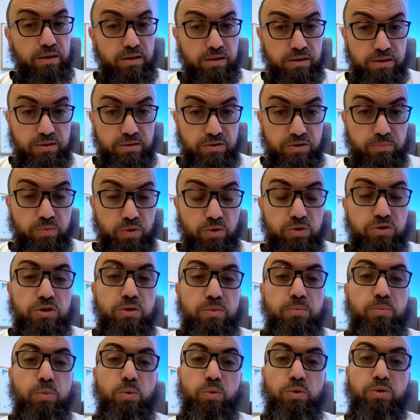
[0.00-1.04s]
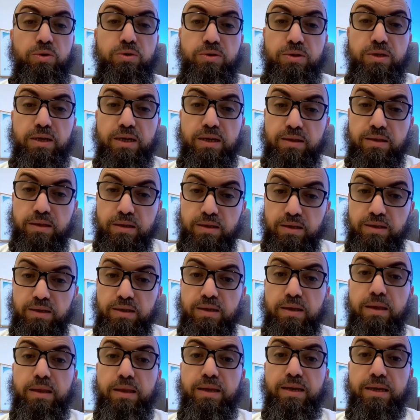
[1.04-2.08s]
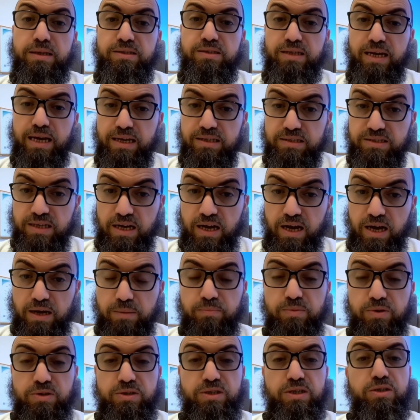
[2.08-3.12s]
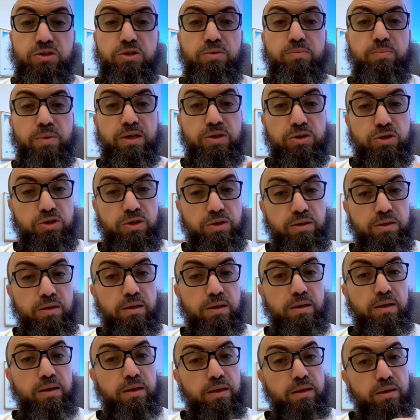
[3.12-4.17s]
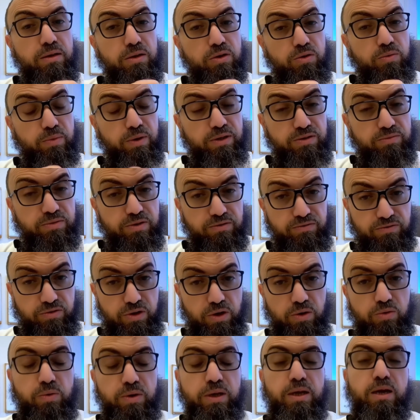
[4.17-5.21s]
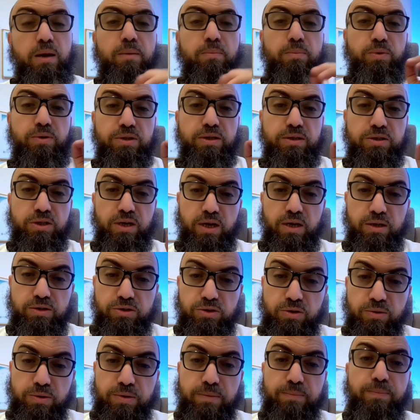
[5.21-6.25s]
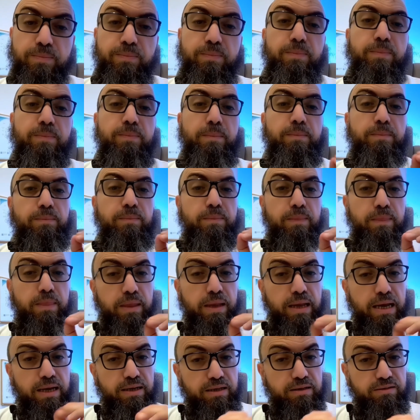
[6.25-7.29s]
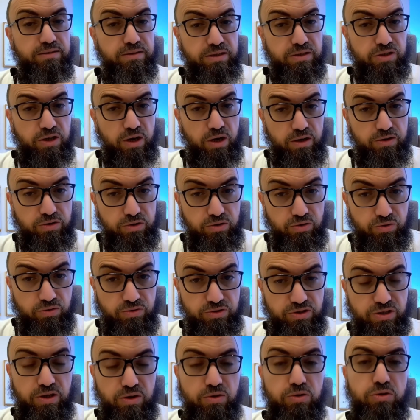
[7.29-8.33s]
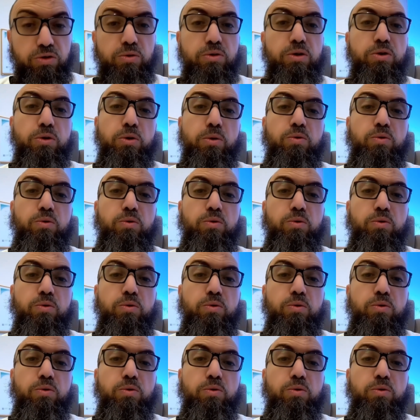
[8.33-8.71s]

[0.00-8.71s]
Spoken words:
most important thing, is that as a hypertension patient, you must be following up with a doctor. And it's the doctor who tells you to do the